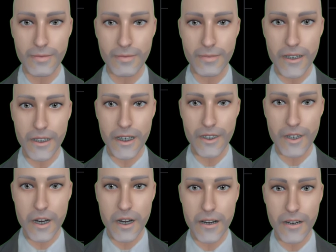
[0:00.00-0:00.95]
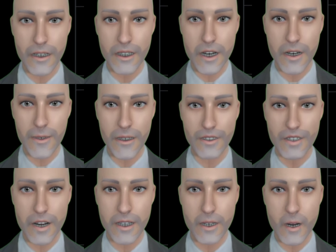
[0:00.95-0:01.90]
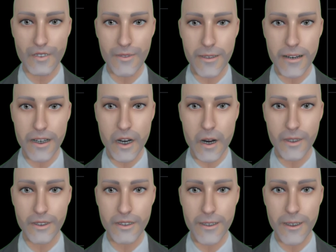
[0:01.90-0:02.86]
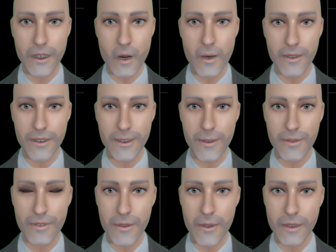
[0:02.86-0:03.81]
If you can't find anything down there, you can find it over in our Discord server.